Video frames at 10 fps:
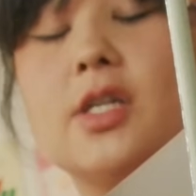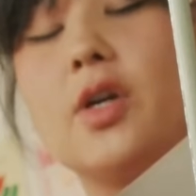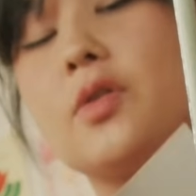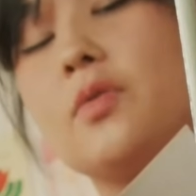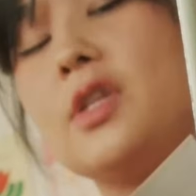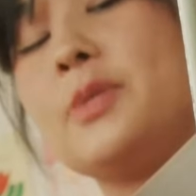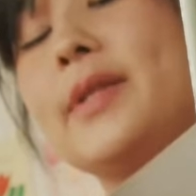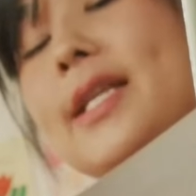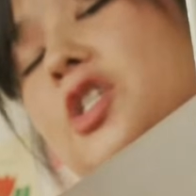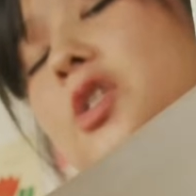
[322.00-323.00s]
to go through this, but
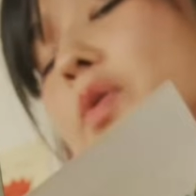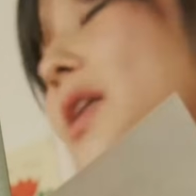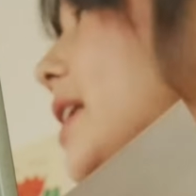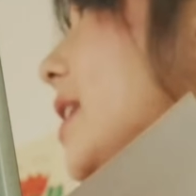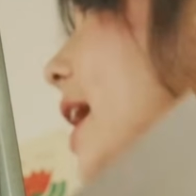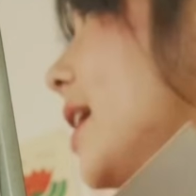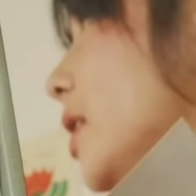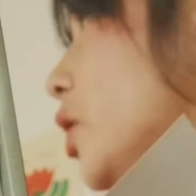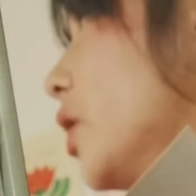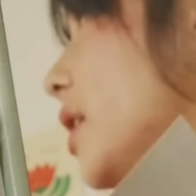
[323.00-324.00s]
let's just quickly like
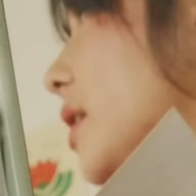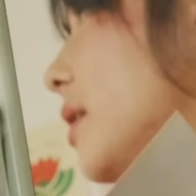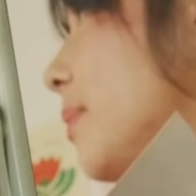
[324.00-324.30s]
look at the